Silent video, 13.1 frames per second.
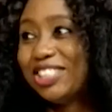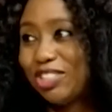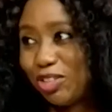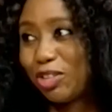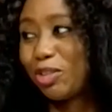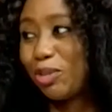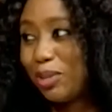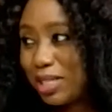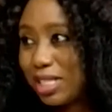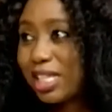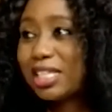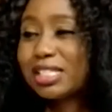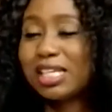Not always the
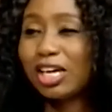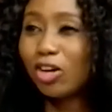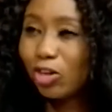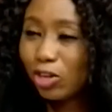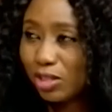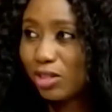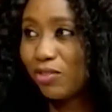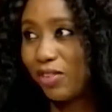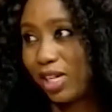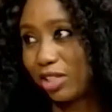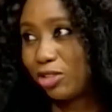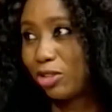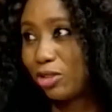case. There are other
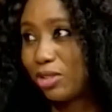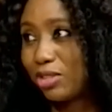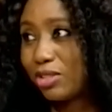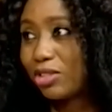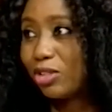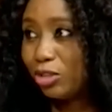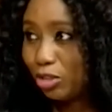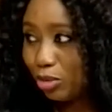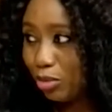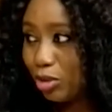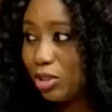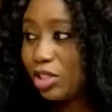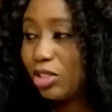factors
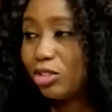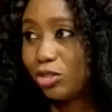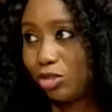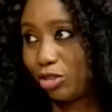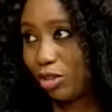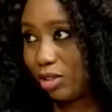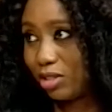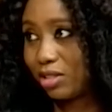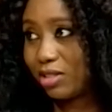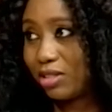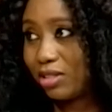contributing to trust.